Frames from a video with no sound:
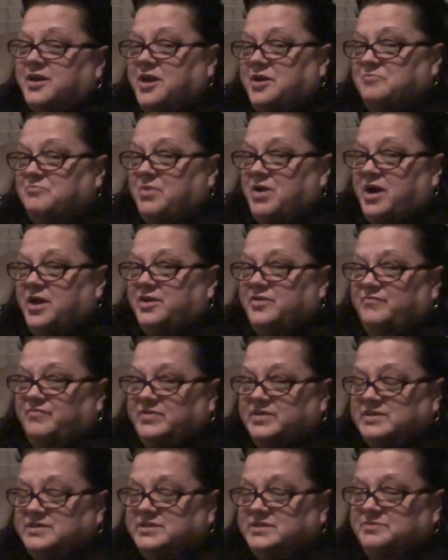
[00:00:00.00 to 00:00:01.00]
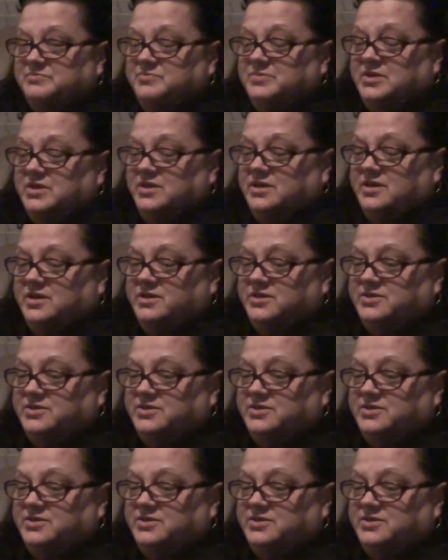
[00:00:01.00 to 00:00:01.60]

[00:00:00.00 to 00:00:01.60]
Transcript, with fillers: came by to visit me.